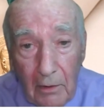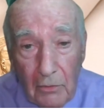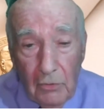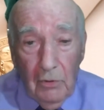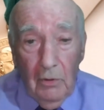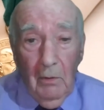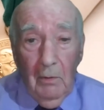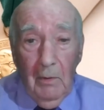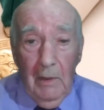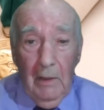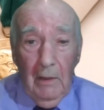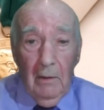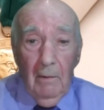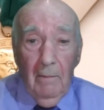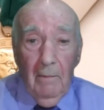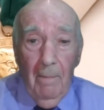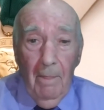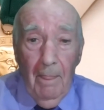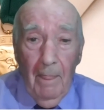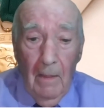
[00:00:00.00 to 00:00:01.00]
and so on.
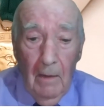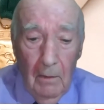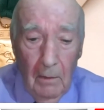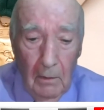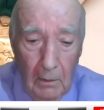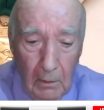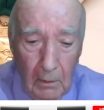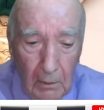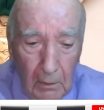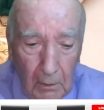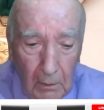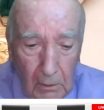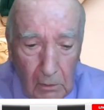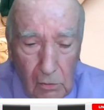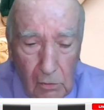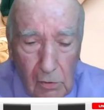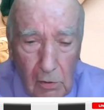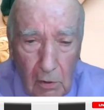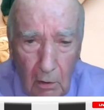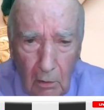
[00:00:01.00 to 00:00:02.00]

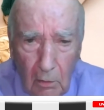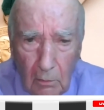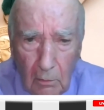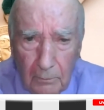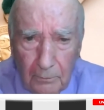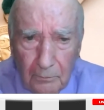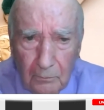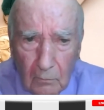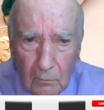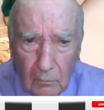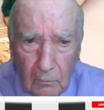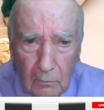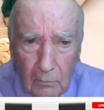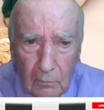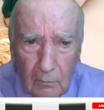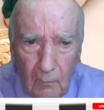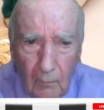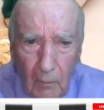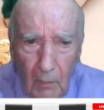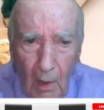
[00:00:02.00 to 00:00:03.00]
So
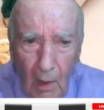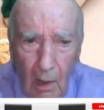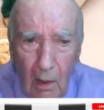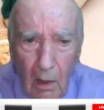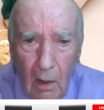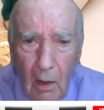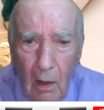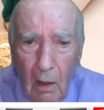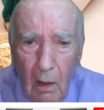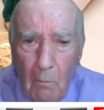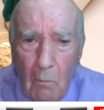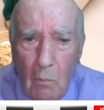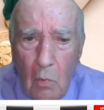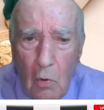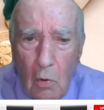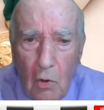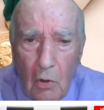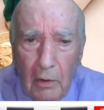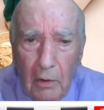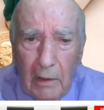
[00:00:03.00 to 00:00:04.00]

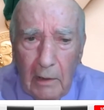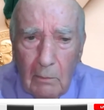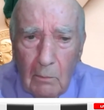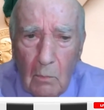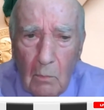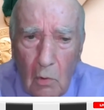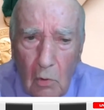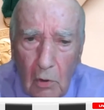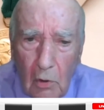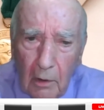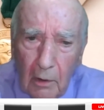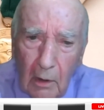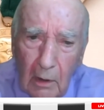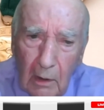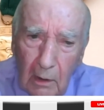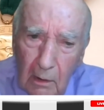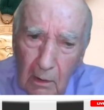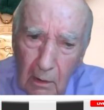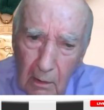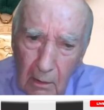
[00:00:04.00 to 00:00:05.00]
more and more
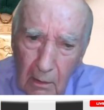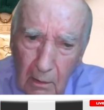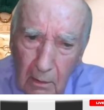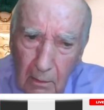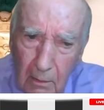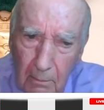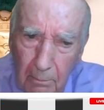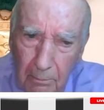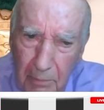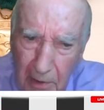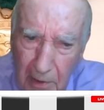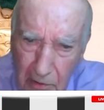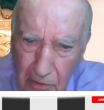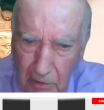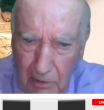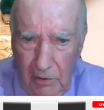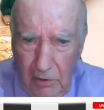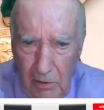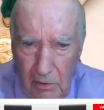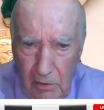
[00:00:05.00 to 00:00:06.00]

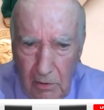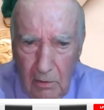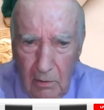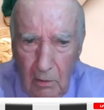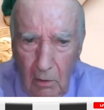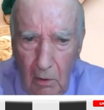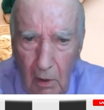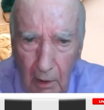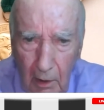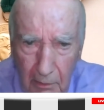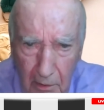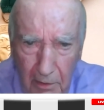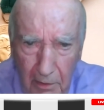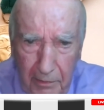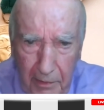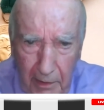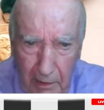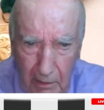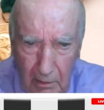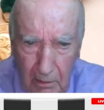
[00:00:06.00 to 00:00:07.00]
businesses ought to
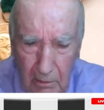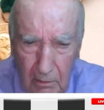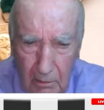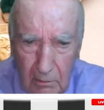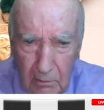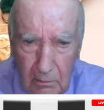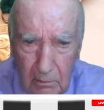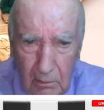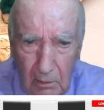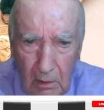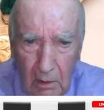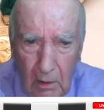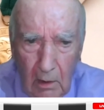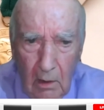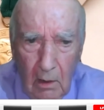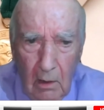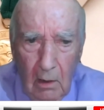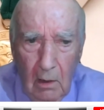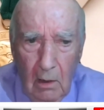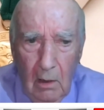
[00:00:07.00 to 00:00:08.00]
think
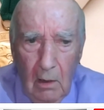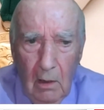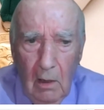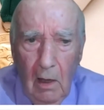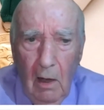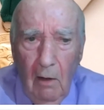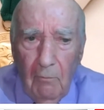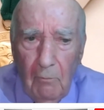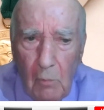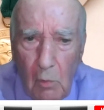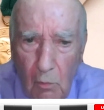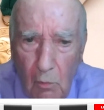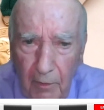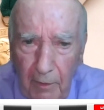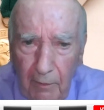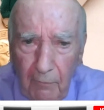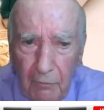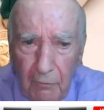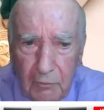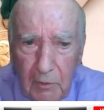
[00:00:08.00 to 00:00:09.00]
of
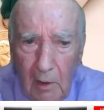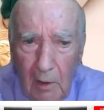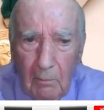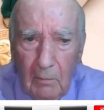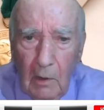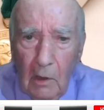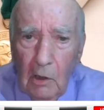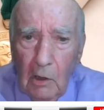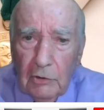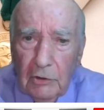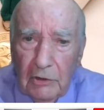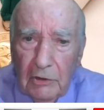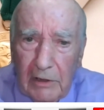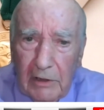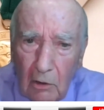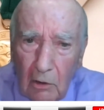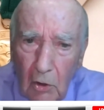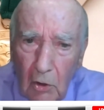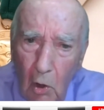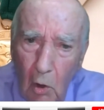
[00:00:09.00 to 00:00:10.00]
moving from
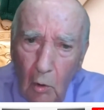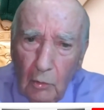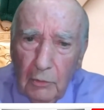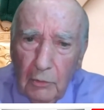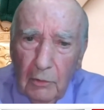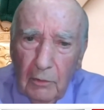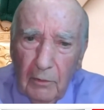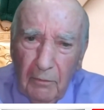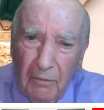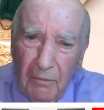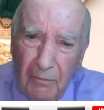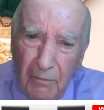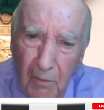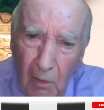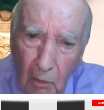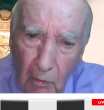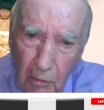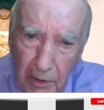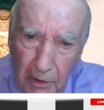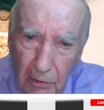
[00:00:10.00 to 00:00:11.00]
shareholder
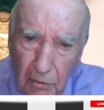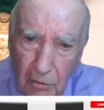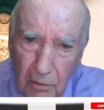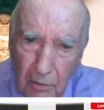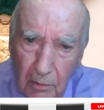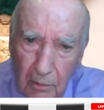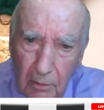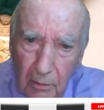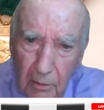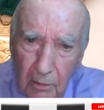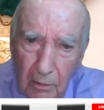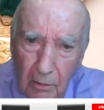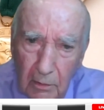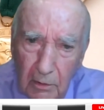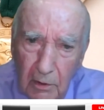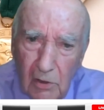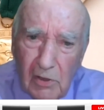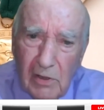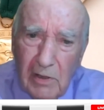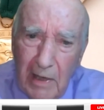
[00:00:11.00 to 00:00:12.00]
focus
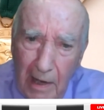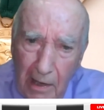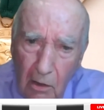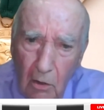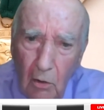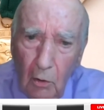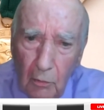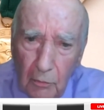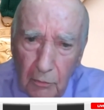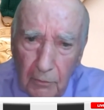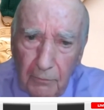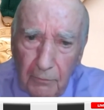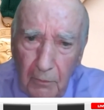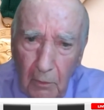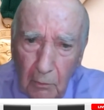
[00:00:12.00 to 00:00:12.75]
to stakeholder